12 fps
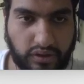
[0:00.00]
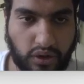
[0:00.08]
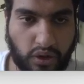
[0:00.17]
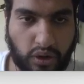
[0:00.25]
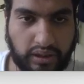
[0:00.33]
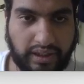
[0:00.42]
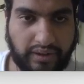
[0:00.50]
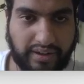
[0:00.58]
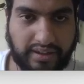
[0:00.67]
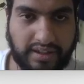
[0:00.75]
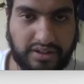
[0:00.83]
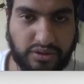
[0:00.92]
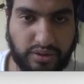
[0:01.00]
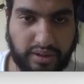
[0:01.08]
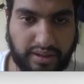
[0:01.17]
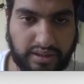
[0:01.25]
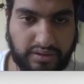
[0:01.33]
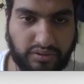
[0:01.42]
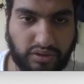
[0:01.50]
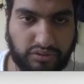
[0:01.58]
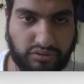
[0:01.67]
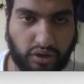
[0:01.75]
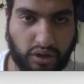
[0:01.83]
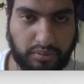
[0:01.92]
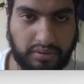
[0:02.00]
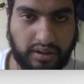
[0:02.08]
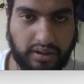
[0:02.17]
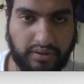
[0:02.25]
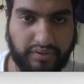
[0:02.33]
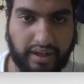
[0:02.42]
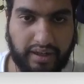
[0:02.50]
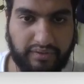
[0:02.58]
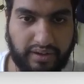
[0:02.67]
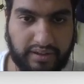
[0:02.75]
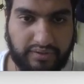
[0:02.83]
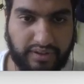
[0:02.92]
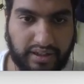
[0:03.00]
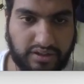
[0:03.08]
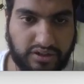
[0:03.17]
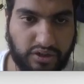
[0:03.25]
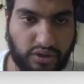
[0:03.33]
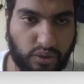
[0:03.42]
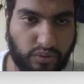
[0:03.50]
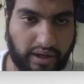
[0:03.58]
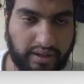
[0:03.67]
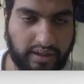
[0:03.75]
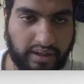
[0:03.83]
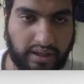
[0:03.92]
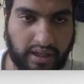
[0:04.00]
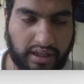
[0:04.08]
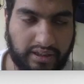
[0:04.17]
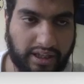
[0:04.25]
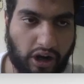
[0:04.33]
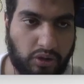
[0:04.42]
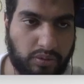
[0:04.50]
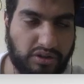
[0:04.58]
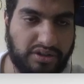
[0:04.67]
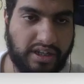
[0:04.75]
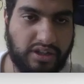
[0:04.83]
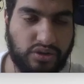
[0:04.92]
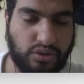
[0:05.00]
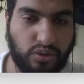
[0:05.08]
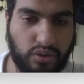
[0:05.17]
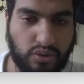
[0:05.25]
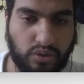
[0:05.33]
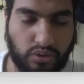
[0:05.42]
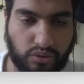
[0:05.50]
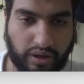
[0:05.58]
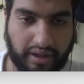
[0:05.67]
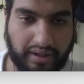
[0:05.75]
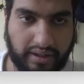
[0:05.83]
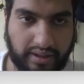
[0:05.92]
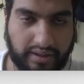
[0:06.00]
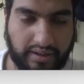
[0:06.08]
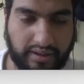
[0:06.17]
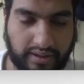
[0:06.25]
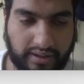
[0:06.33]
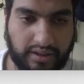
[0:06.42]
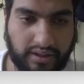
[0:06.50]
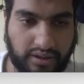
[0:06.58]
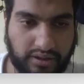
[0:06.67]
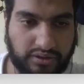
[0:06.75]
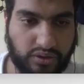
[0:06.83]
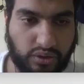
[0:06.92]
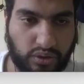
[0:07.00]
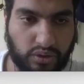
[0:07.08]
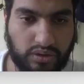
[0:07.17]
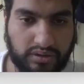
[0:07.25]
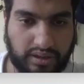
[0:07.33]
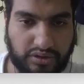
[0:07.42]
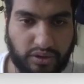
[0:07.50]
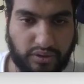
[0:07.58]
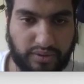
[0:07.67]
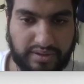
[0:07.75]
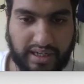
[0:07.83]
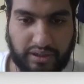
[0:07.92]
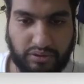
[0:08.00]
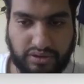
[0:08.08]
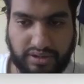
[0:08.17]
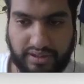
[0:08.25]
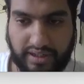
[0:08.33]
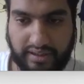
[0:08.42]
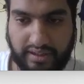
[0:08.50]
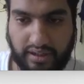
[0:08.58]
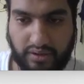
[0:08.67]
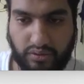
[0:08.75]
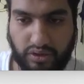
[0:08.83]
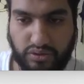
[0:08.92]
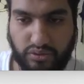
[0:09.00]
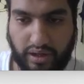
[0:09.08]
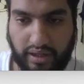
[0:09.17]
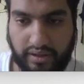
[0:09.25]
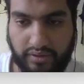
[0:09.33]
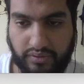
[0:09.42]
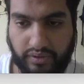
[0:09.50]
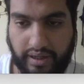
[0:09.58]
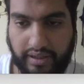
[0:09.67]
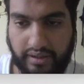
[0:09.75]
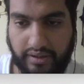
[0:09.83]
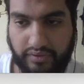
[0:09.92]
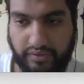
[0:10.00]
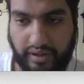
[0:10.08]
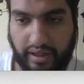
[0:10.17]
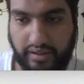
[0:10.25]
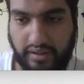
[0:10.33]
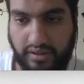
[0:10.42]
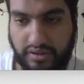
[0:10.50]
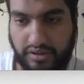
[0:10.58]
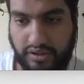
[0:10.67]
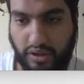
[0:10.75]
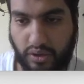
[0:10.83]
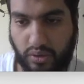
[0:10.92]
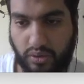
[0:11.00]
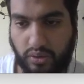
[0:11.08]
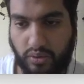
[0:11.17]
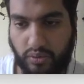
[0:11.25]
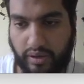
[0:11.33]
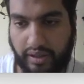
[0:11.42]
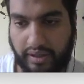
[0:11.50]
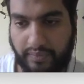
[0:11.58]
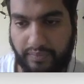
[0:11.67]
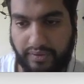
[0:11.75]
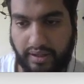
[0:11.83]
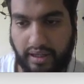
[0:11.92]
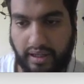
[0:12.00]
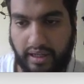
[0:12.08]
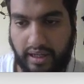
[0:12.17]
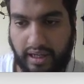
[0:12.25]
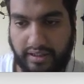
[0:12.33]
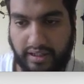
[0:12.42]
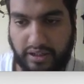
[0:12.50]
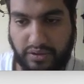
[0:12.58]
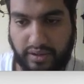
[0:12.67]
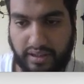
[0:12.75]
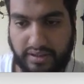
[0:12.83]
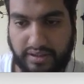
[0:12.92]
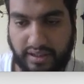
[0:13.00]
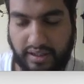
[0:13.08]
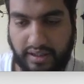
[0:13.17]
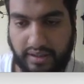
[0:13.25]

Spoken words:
Only when this sequence was formed 1 1 1 0 1, the output changed to 1. So the sequence that was detected was 1 1 1 0 1, and as you can see